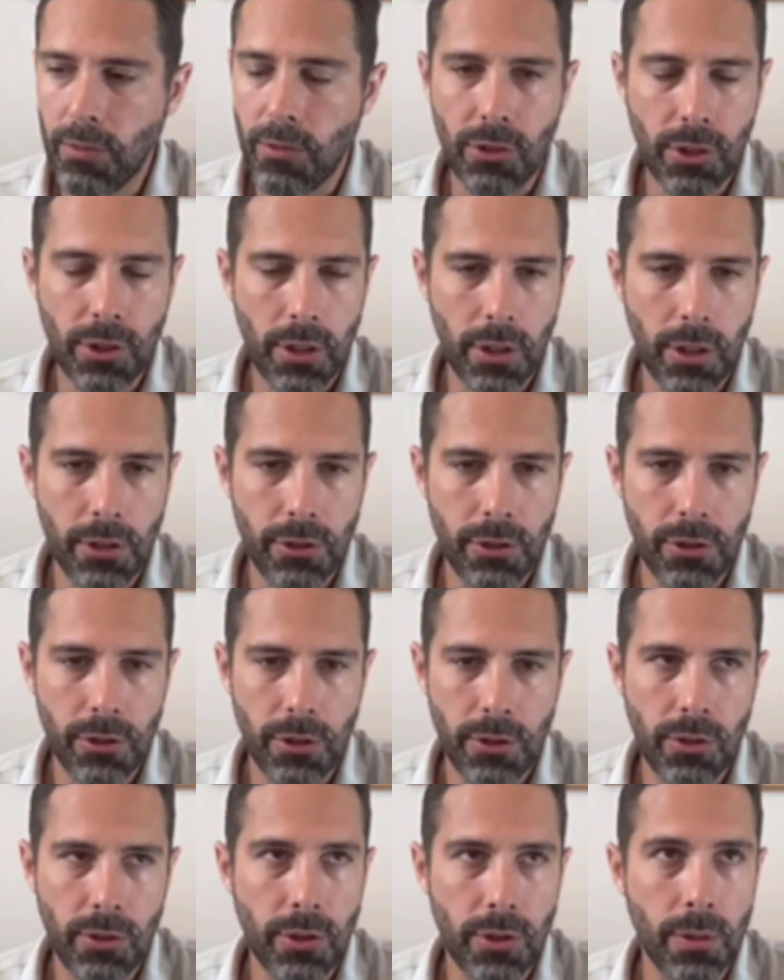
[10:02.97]

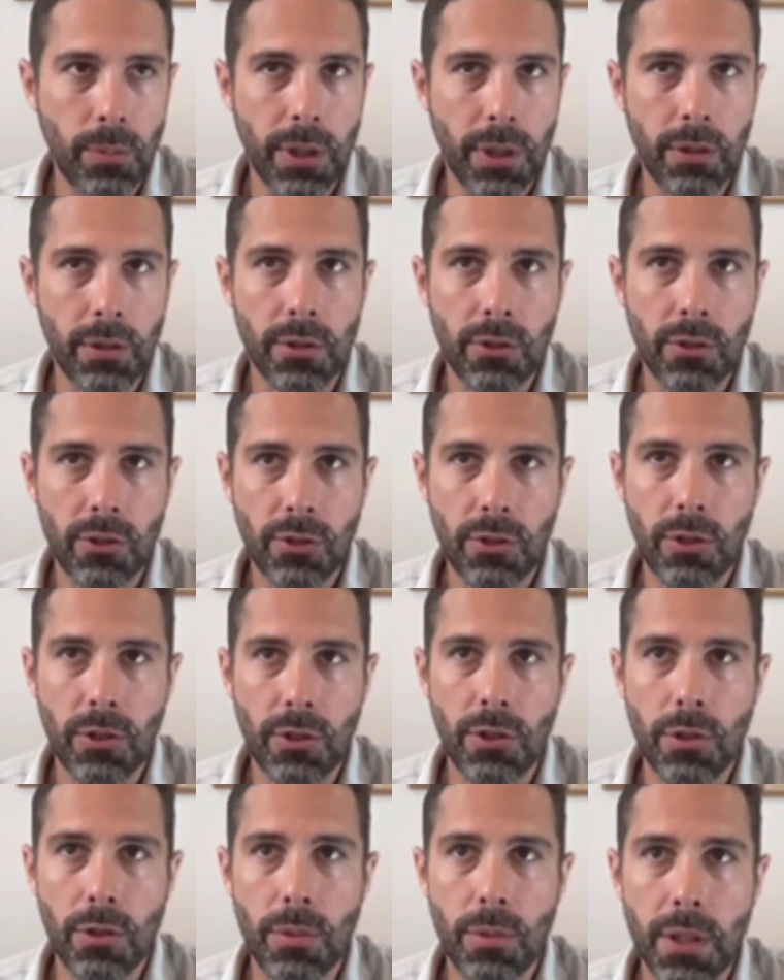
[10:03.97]
disclosures, whether it's to
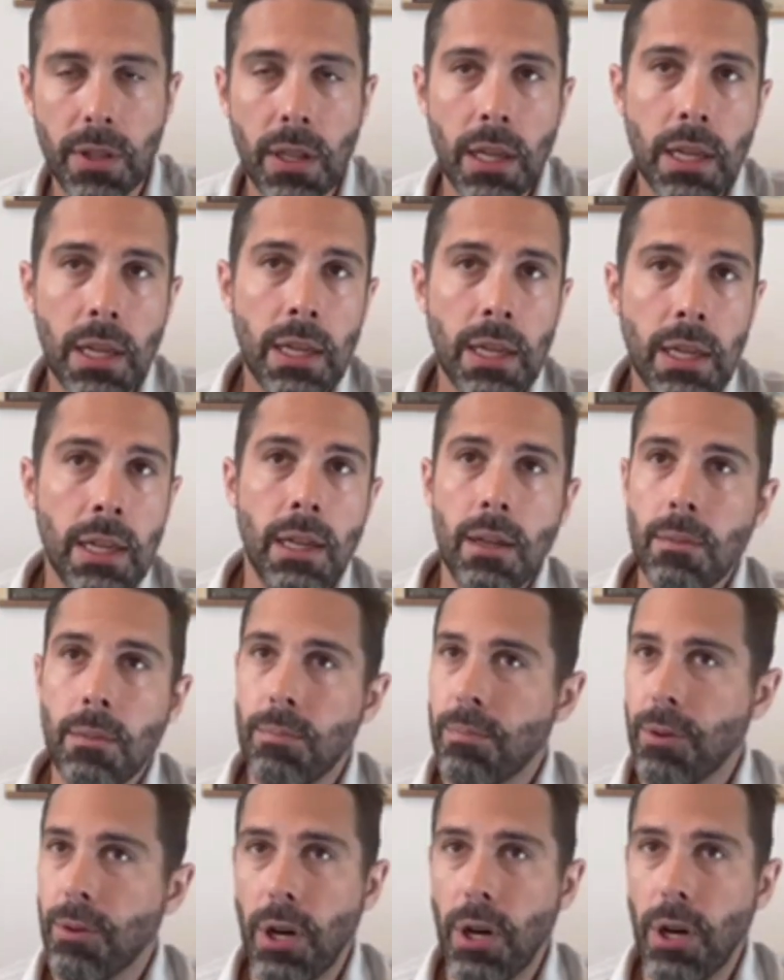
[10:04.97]
do with
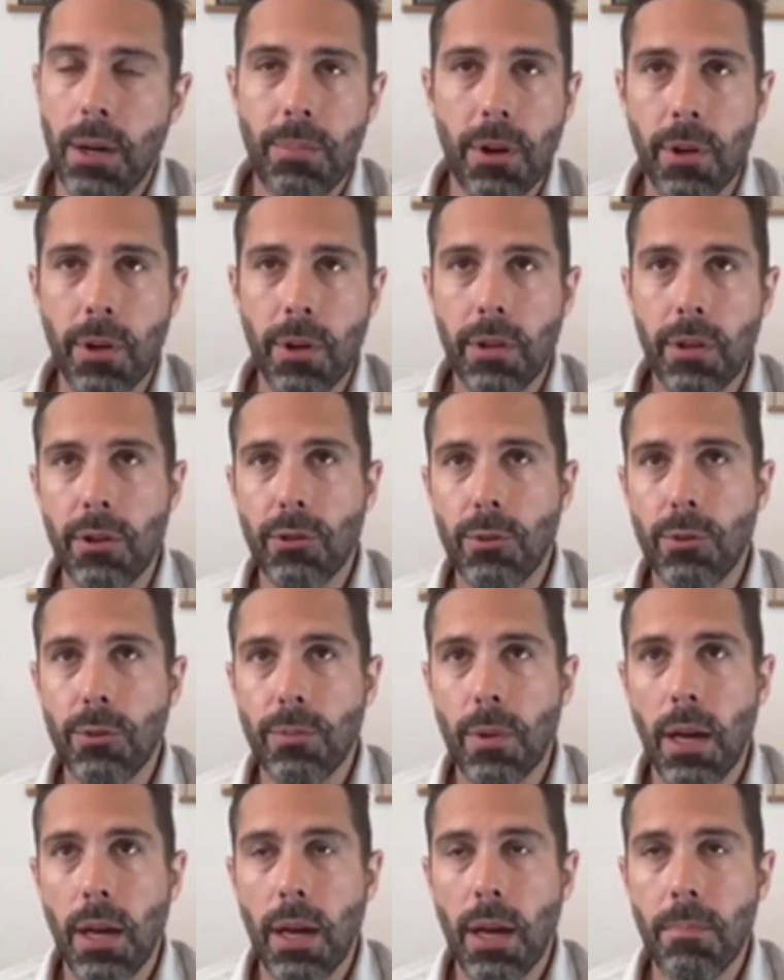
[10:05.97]
bribery, whether
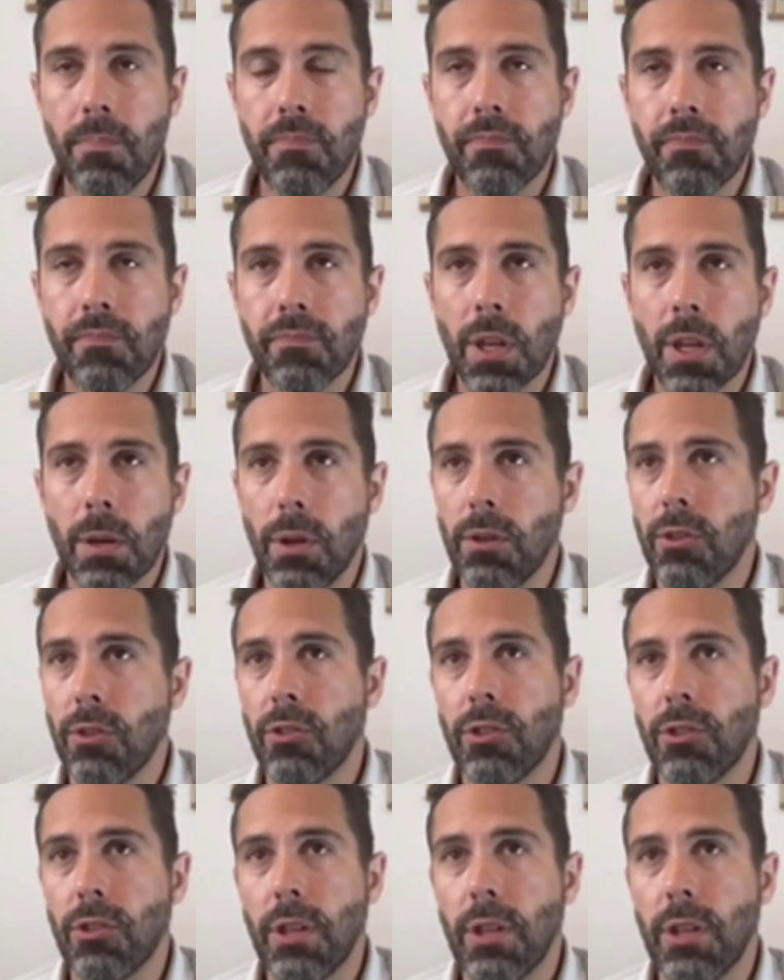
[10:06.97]
it's modern
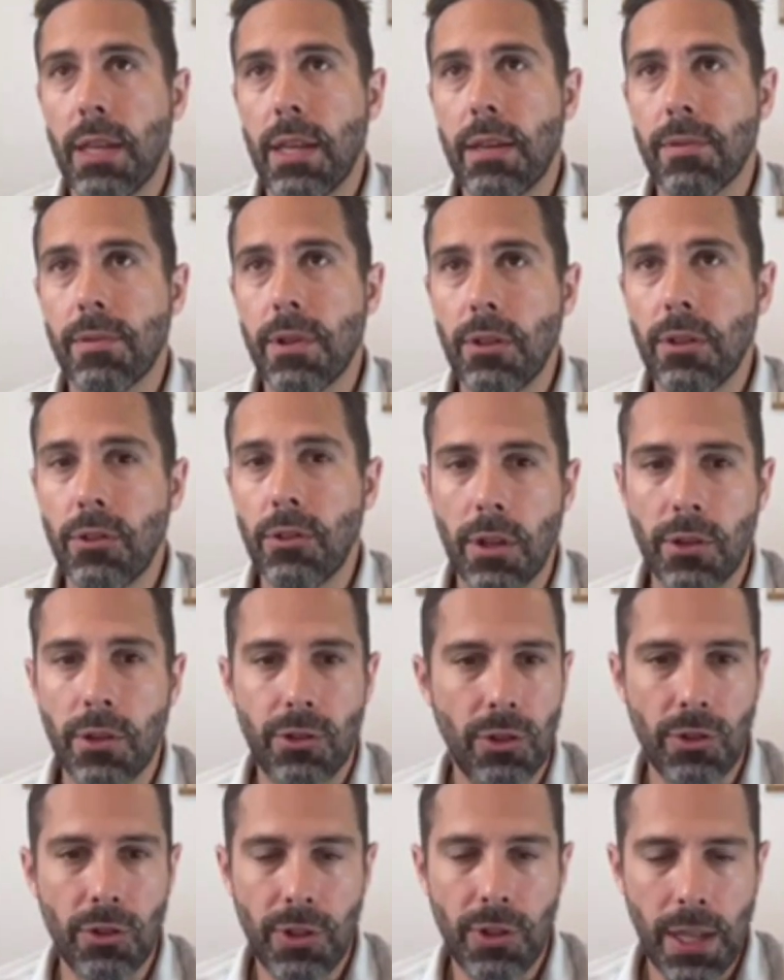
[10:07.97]
slavery,
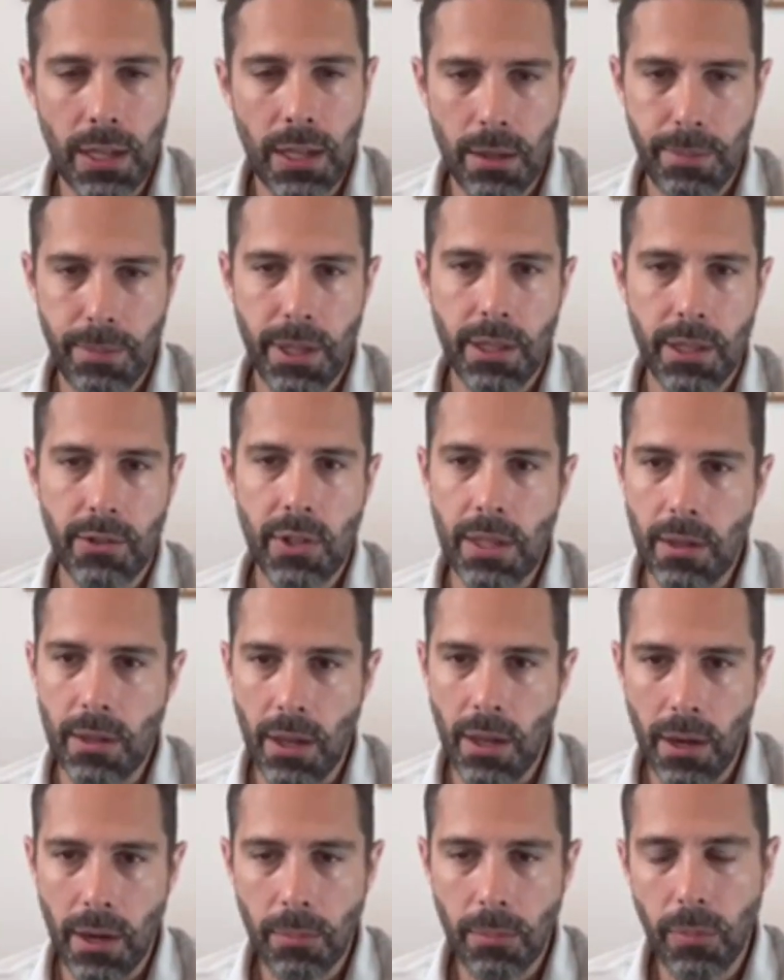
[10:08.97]

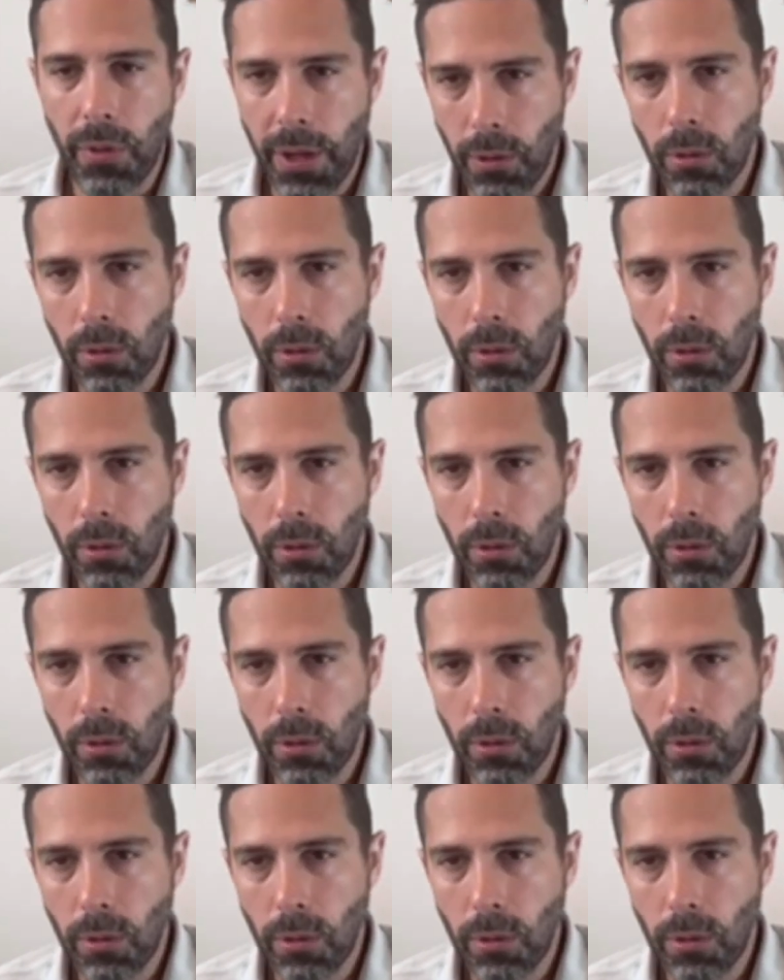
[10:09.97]
sustainability.